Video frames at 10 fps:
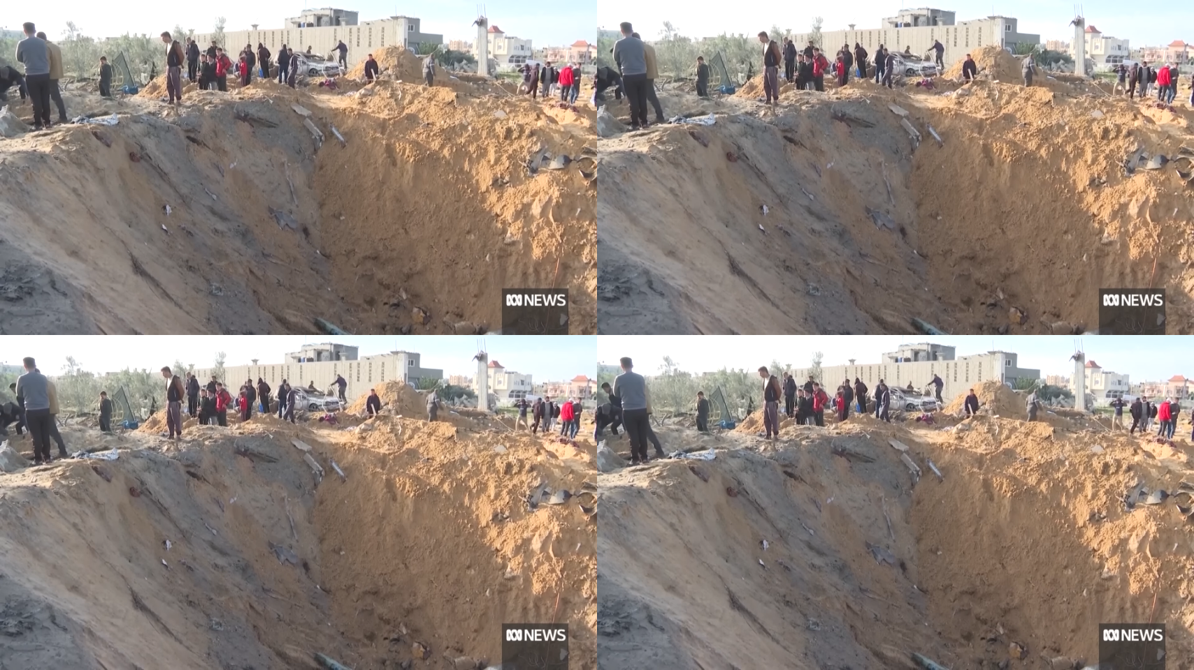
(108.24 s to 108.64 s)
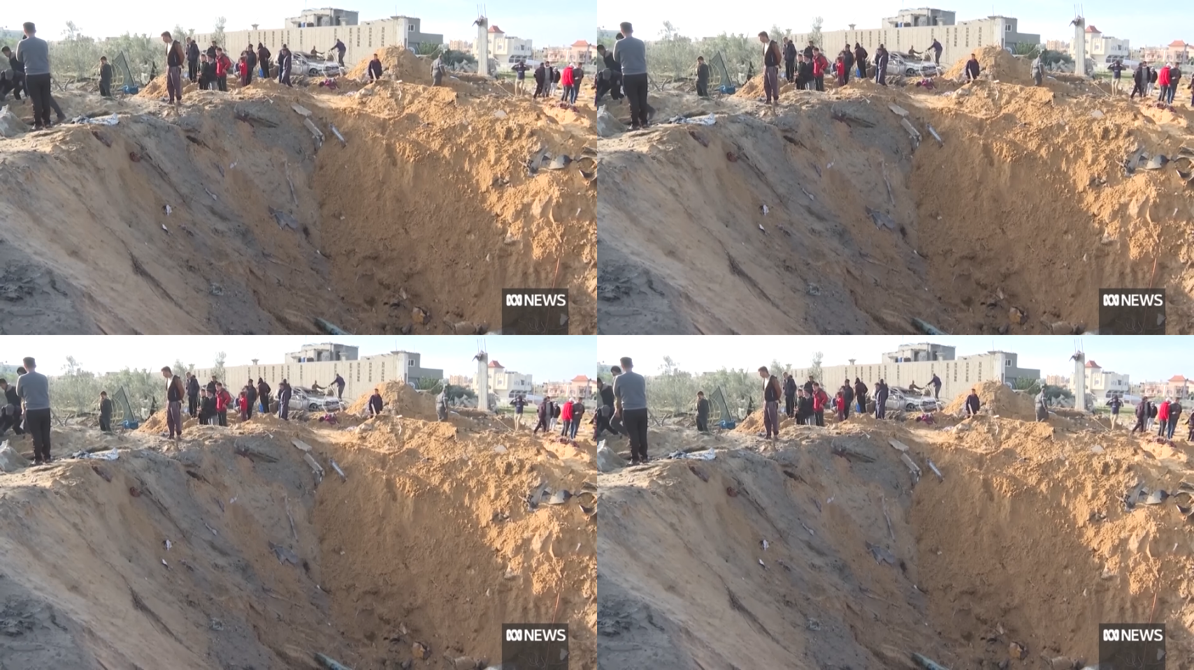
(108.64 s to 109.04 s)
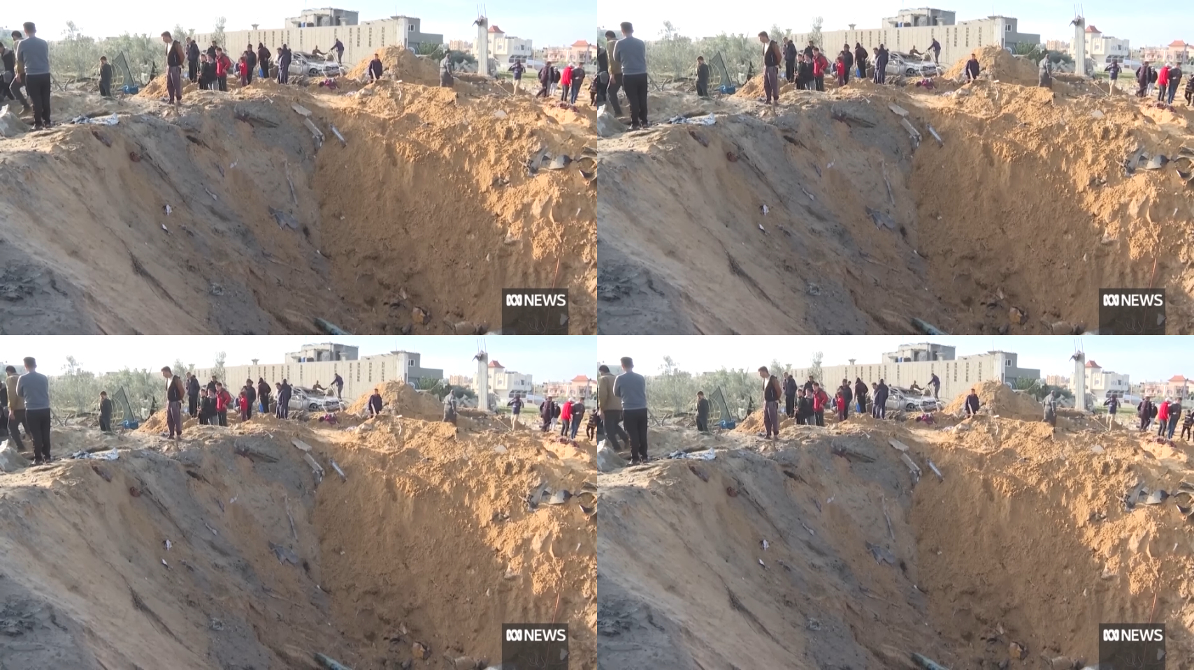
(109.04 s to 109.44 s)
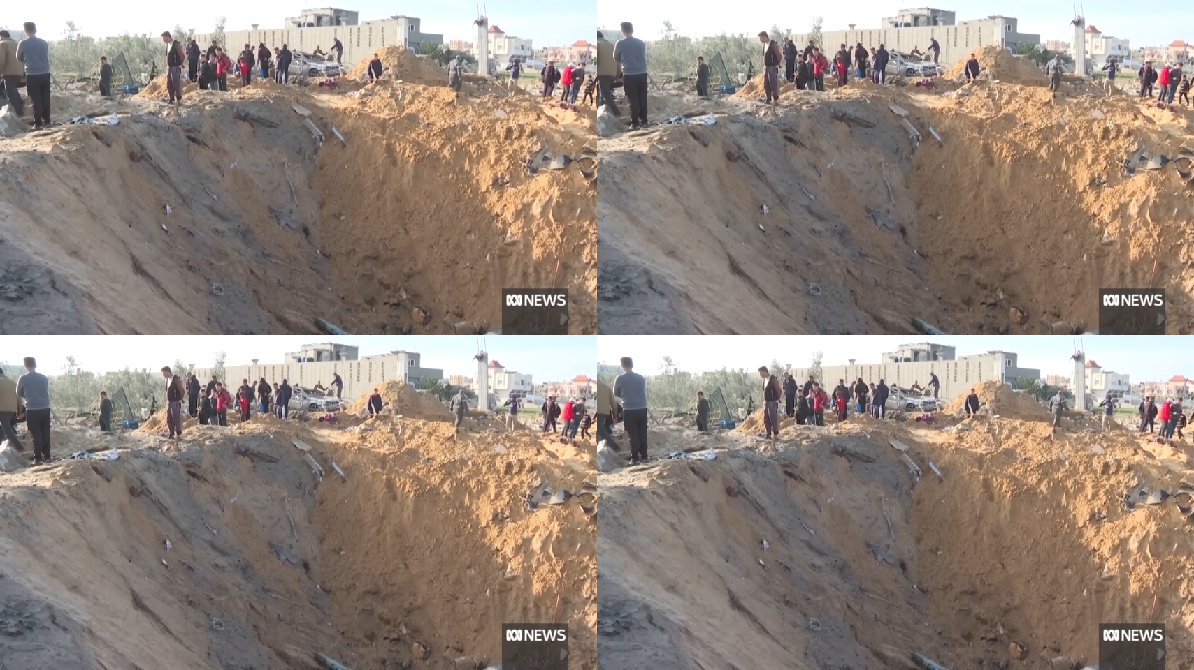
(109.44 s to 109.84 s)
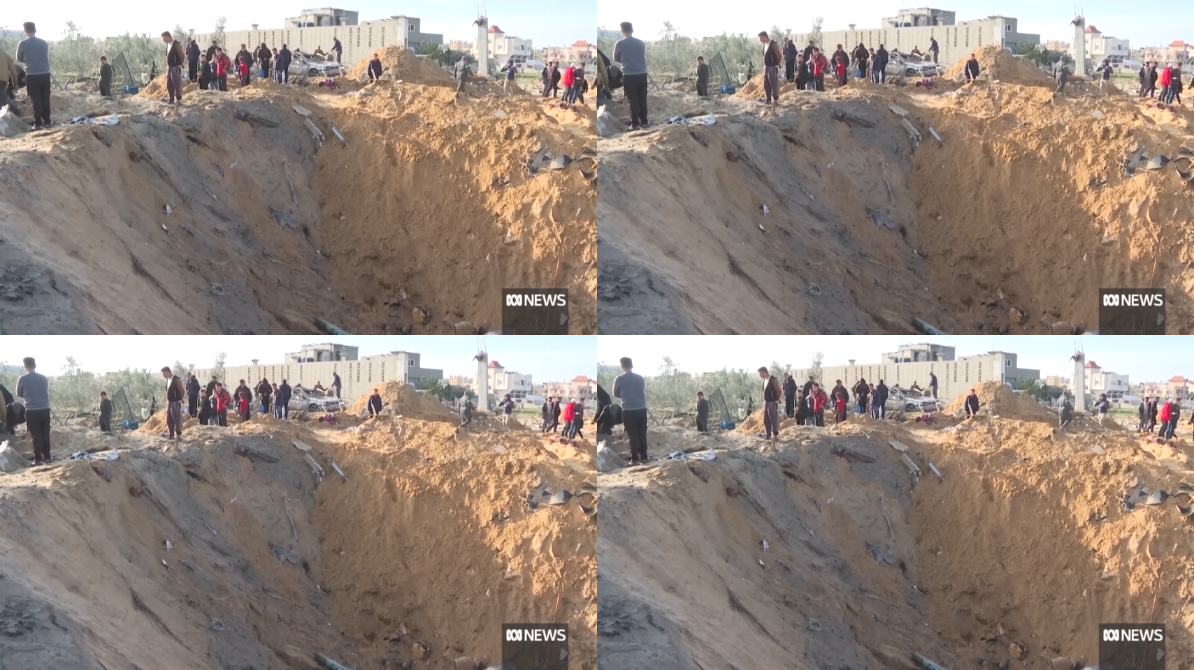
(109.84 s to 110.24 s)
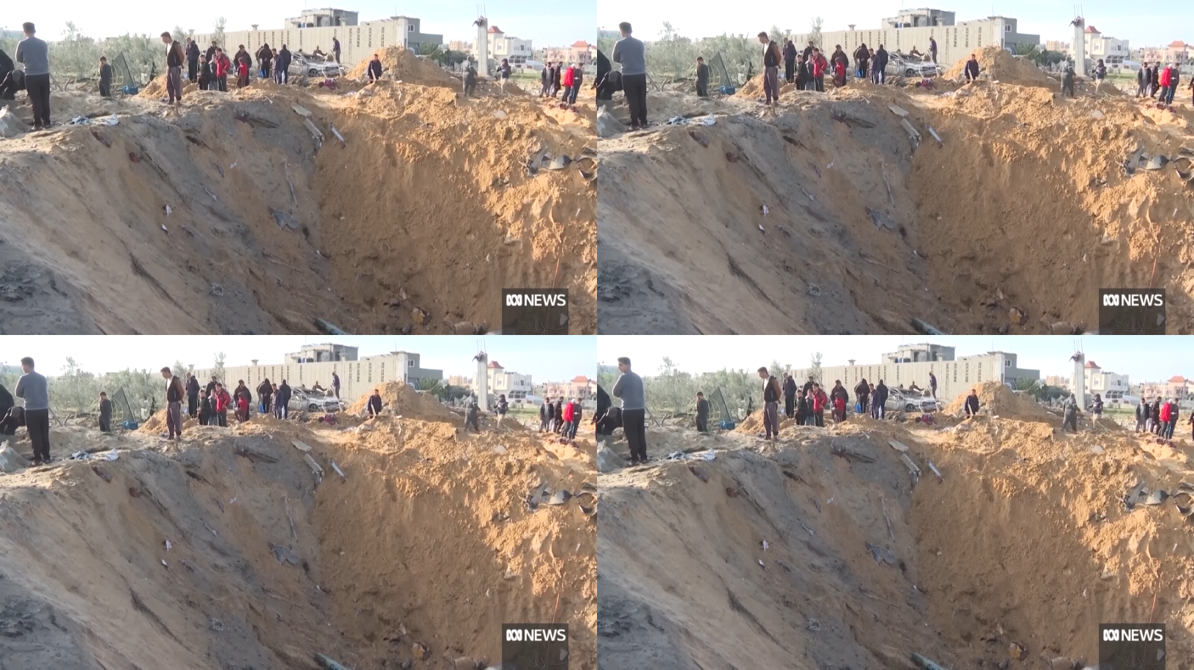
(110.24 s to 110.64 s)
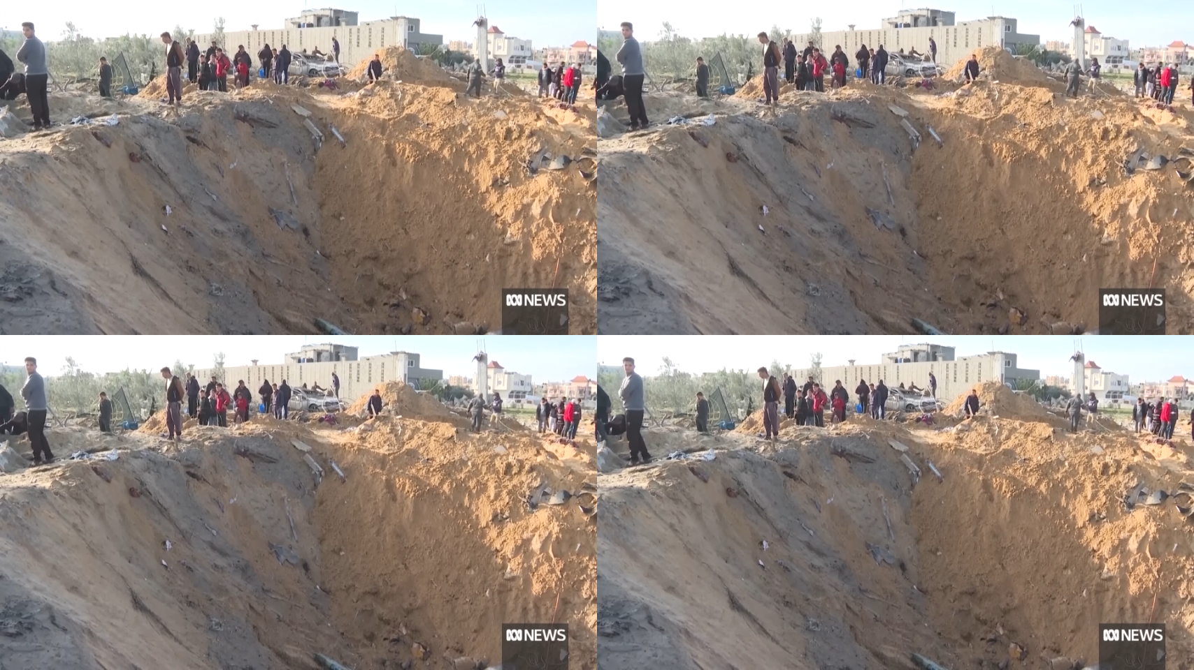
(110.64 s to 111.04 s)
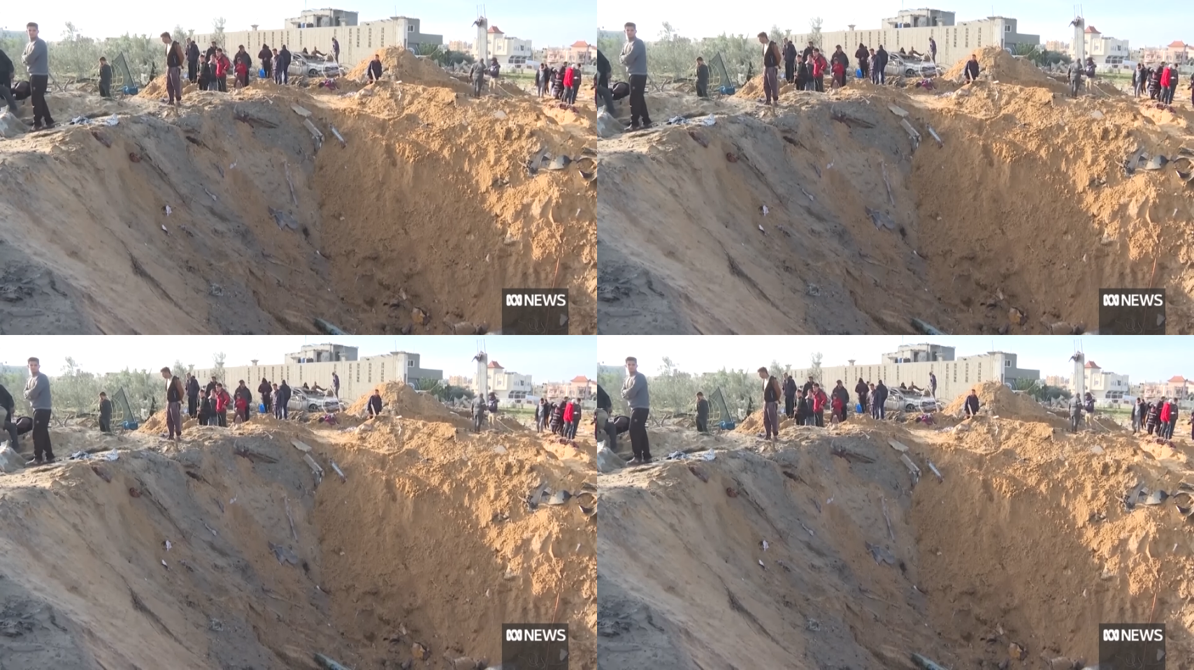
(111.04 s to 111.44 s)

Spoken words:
No face is visible, so there are no lips to read.